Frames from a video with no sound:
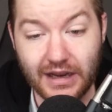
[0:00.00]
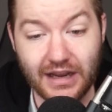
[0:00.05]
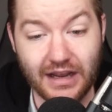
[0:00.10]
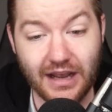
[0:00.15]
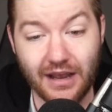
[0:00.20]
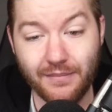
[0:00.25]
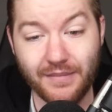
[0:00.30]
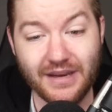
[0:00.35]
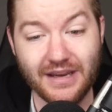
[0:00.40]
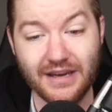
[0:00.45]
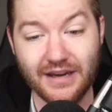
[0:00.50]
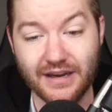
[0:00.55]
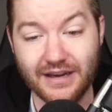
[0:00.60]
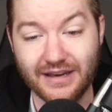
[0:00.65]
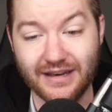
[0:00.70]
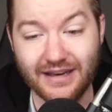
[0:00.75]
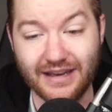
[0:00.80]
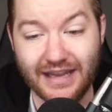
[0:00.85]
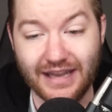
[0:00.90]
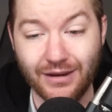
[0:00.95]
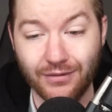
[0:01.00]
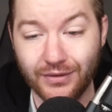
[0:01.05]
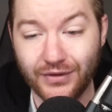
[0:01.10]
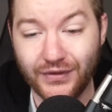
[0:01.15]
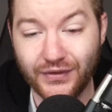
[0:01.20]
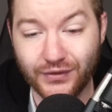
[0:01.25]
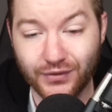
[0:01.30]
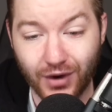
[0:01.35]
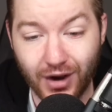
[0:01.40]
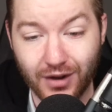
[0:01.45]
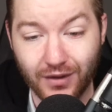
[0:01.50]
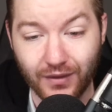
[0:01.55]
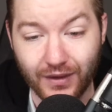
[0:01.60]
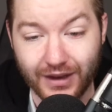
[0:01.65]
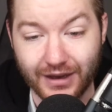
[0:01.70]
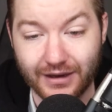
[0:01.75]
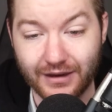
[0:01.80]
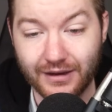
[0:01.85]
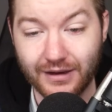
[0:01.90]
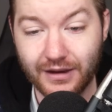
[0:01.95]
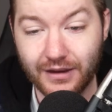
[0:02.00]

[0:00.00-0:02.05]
I mean, he was struggling.